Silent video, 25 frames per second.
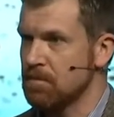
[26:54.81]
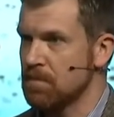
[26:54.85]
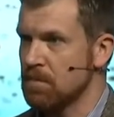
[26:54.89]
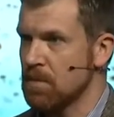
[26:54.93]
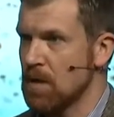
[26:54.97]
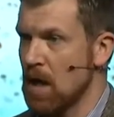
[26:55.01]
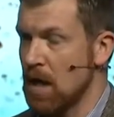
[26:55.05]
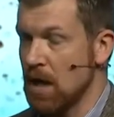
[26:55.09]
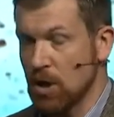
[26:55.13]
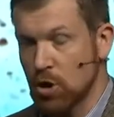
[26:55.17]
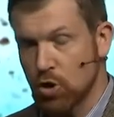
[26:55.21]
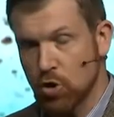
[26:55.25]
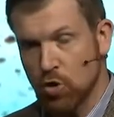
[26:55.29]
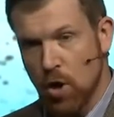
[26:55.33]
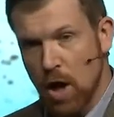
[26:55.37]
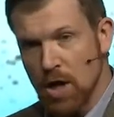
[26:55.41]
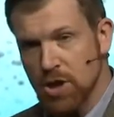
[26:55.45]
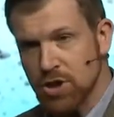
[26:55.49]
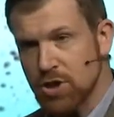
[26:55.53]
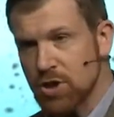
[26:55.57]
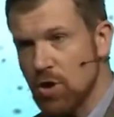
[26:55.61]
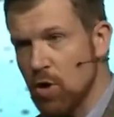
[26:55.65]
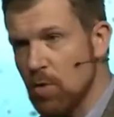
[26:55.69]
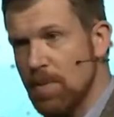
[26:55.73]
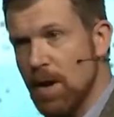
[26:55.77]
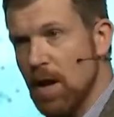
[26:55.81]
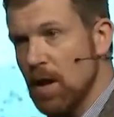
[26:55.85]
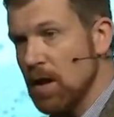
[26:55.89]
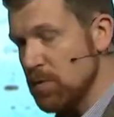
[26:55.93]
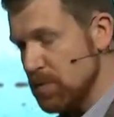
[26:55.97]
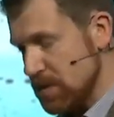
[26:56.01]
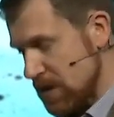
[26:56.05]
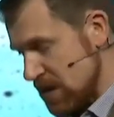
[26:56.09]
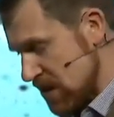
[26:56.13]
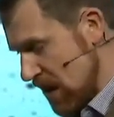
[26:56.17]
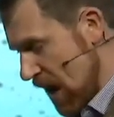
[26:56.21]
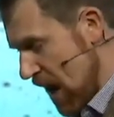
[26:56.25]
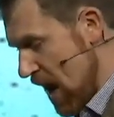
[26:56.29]
And it crushed Nobel. He
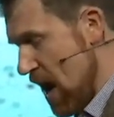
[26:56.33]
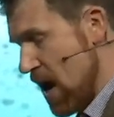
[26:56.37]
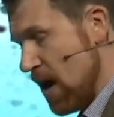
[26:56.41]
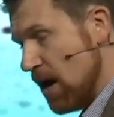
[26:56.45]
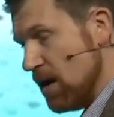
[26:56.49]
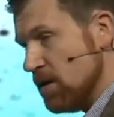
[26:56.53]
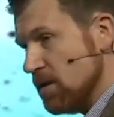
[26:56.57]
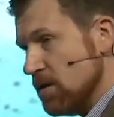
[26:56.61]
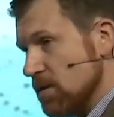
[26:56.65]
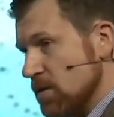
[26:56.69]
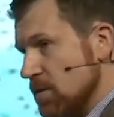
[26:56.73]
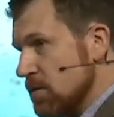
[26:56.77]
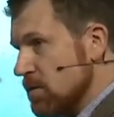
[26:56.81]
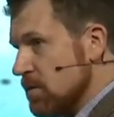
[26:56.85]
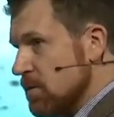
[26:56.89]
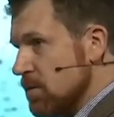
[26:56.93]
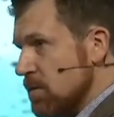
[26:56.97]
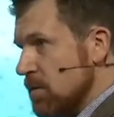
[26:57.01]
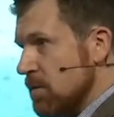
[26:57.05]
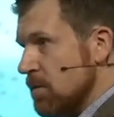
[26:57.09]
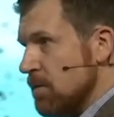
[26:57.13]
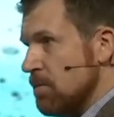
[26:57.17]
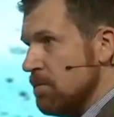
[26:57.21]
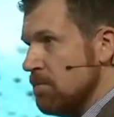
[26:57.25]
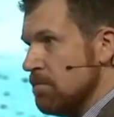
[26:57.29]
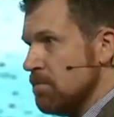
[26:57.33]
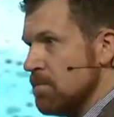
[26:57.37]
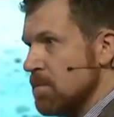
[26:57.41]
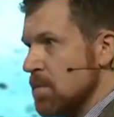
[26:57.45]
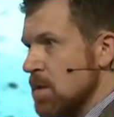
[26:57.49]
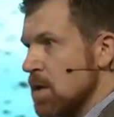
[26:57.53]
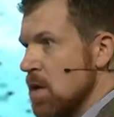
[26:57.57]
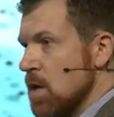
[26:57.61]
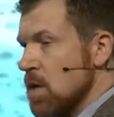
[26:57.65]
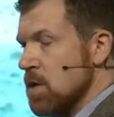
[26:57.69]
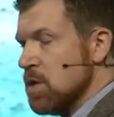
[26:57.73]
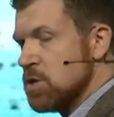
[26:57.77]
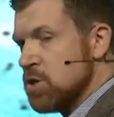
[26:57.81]
was sad.
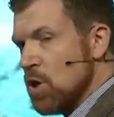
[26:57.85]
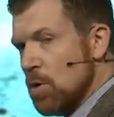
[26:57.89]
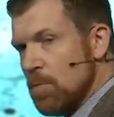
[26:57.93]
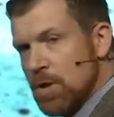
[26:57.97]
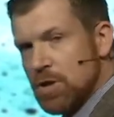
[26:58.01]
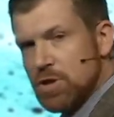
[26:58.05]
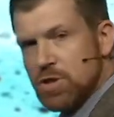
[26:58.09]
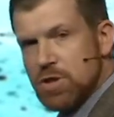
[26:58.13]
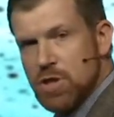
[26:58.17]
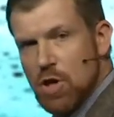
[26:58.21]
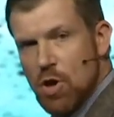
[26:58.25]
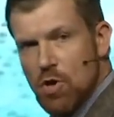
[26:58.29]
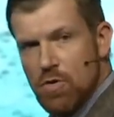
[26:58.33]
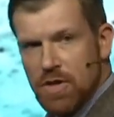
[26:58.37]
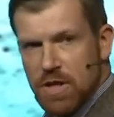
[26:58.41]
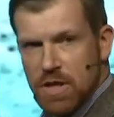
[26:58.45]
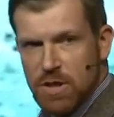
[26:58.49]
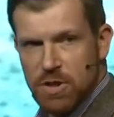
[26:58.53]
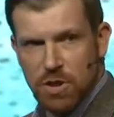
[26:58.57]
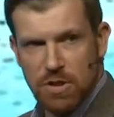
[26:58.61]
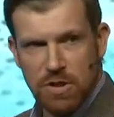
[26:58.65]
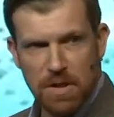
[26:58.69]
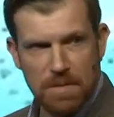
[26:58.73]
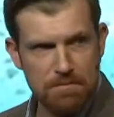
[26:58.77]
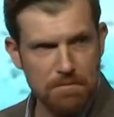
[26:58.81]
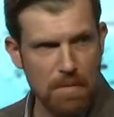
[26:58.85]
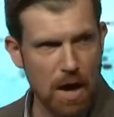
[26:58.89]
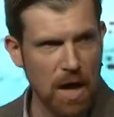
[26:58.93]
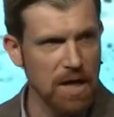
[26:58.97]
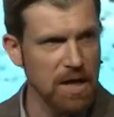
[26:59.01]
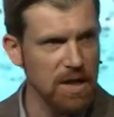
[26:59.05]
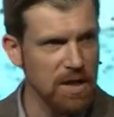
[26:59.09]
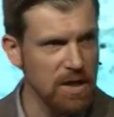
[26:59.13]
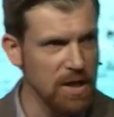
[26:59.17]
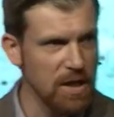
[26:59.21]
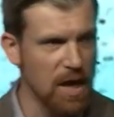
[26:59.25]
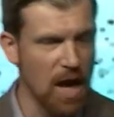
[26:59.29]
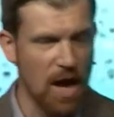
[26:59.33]
So much so that he took the money
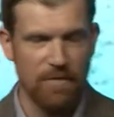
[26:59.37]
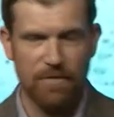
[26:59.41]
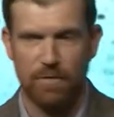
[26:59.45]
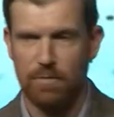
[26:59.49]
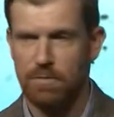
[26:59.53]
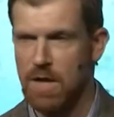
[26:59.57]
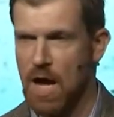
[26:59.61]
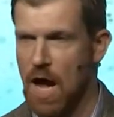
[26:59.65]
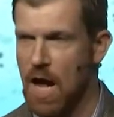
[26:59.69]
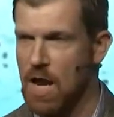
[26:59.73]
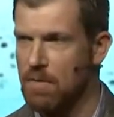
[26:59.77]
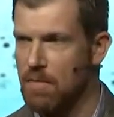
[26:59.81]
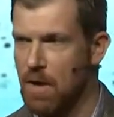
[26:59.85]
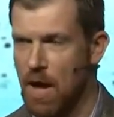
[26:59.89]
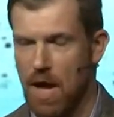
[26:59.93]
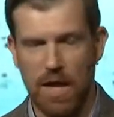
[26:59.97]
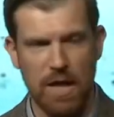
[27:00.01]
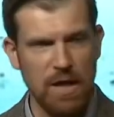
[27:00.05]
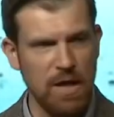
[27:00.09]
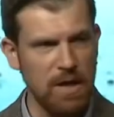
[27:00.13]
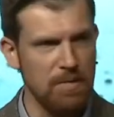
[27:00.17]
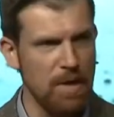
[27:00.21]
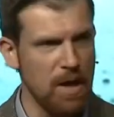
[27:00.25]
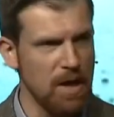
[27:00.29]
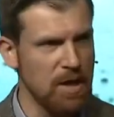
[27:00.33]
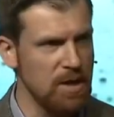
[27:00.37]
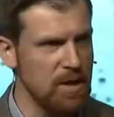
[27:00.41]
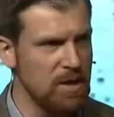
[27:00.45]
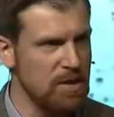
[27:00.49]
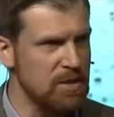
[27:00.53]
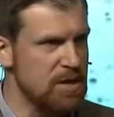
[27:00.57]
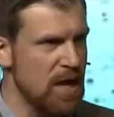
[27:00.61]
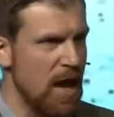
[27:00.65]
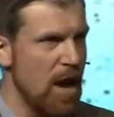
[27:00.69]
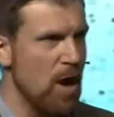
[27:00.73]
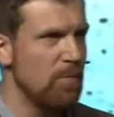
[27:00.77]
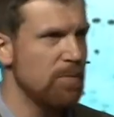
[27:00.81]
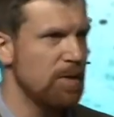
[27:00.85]
that he got from dynamite and he made an
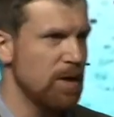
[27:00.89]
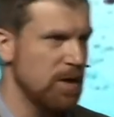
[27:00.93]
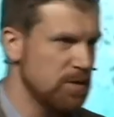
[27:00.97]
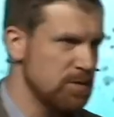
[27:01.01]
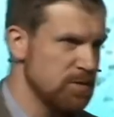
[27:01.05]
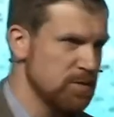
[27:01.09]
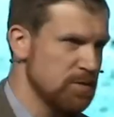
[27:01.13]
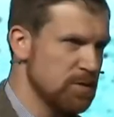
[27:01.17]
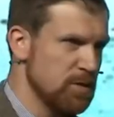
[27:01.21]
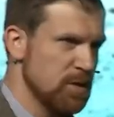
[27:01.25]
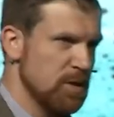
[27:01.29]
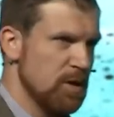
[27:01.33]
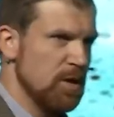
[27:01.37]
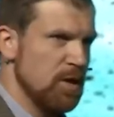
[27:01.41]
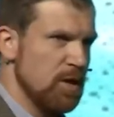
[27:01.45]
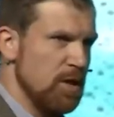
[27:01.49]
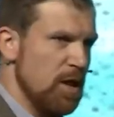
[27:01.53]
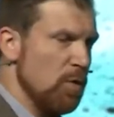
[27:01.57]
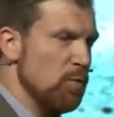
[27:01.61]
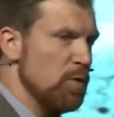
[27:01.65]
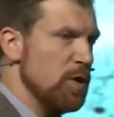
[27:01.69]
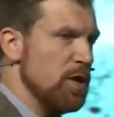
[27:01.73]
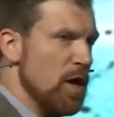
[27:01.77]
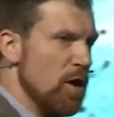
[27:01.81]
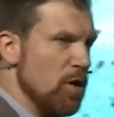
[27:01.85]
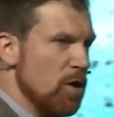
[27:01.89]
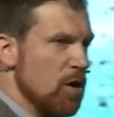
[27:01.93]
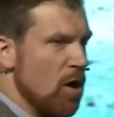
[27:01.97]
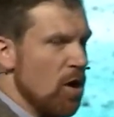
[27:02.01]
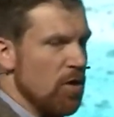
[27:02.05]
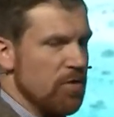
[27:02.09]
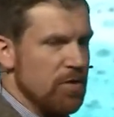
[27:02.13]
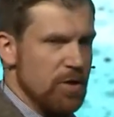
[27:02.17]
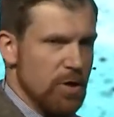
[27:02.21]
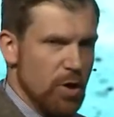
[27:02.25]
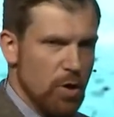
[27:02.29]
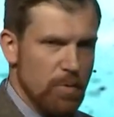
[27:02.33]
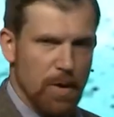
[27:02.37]
endowment that we now call
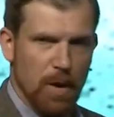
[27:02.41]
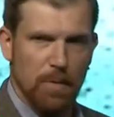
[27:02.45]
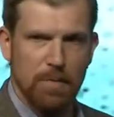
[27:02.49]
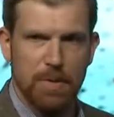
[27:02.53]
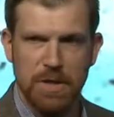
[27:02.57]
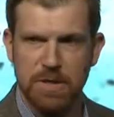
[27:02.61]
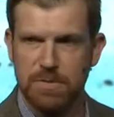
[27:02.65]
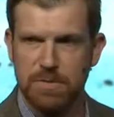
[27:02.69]
the Nobel Peace